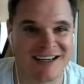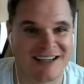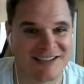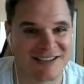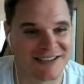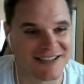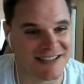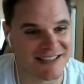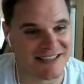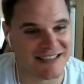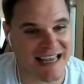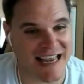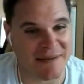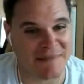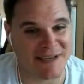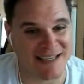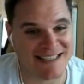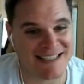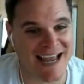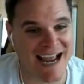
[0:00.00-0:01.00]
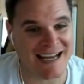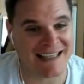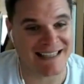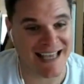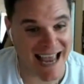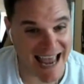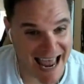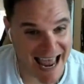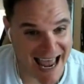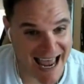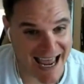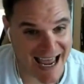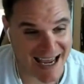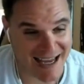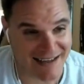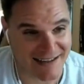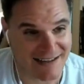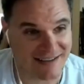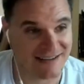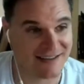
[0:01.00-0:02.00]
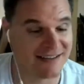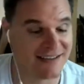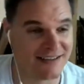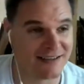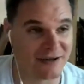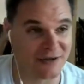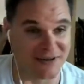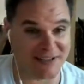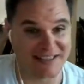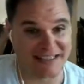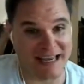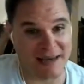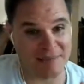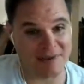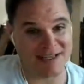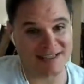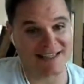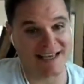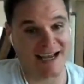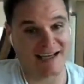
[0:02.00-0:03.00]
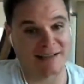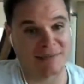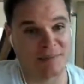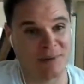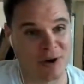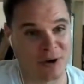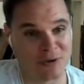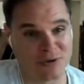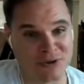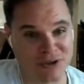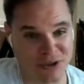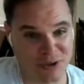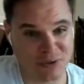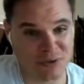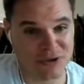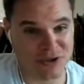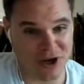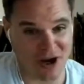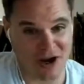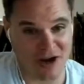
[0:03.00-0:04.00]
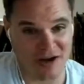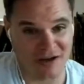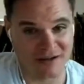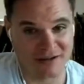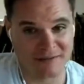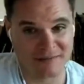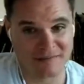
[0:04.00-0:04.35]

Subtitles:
Just the same exact ad or the same exact post you saw